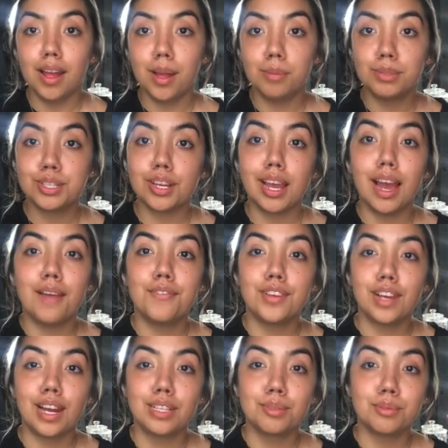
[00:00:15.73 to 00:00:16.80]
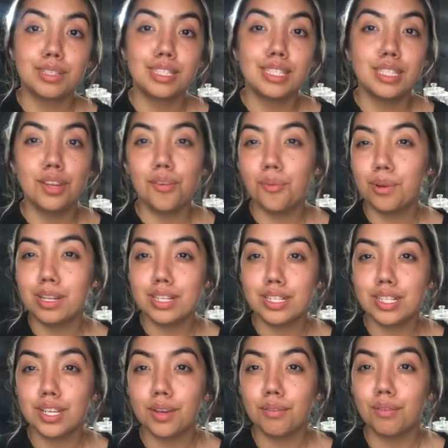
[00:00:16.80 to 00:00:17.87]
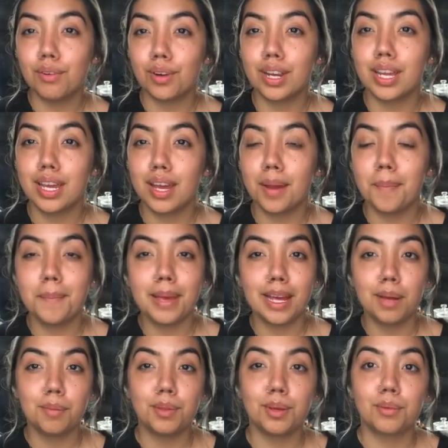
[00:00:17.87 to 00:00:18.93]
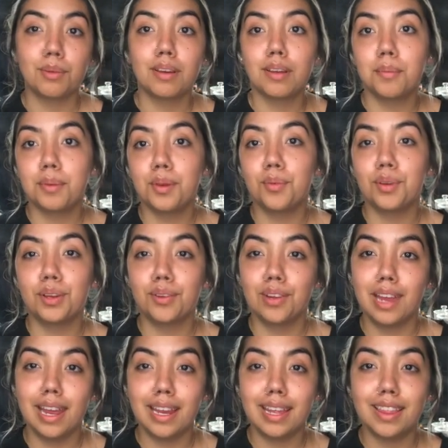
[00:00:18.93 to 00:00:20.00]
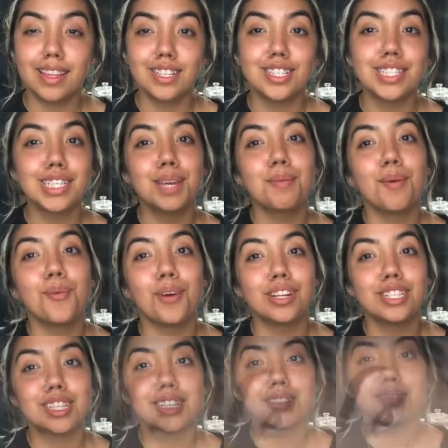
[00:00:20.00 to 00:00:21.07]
So yeah, if you guys want to see which Euphoria makeup look we're going to be recreating, then just keep on watching.